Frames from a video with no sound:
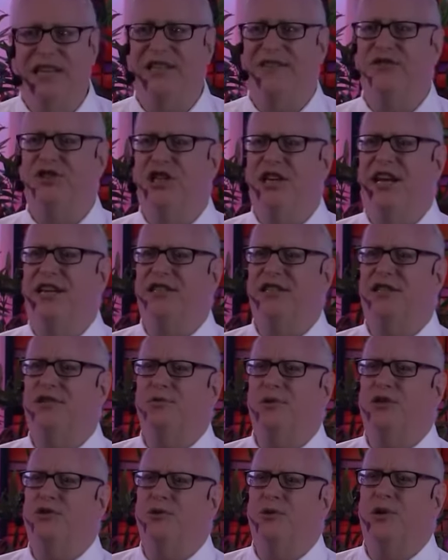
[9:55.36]
if Jesus
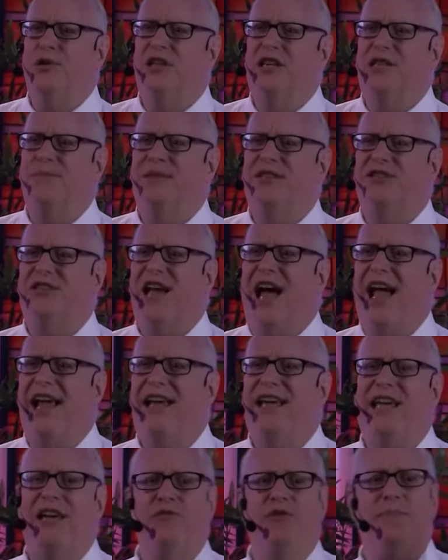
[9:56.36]
were truly the Messiah,
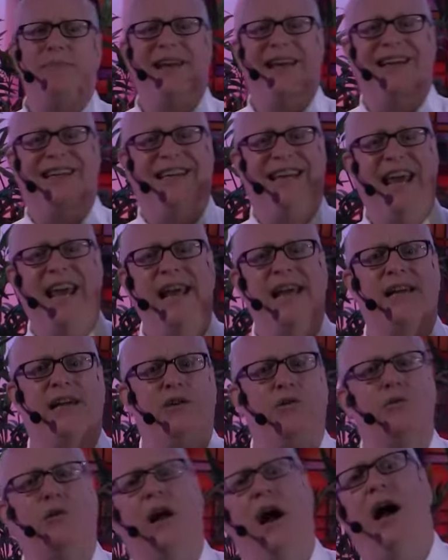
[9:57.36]
he would be a king
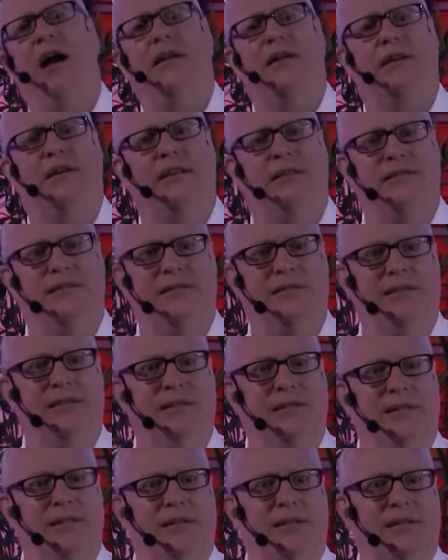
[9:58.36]
who conquered,
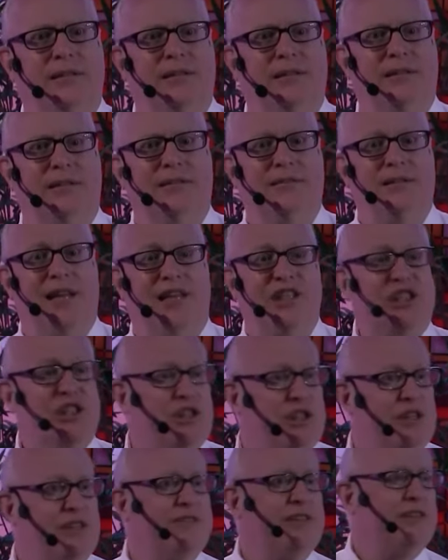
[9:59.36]
not a
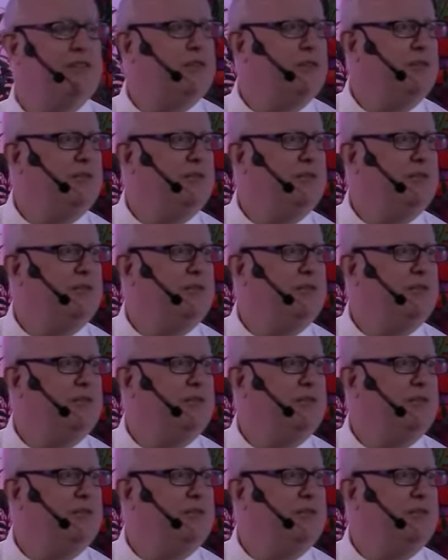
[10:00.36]
servant who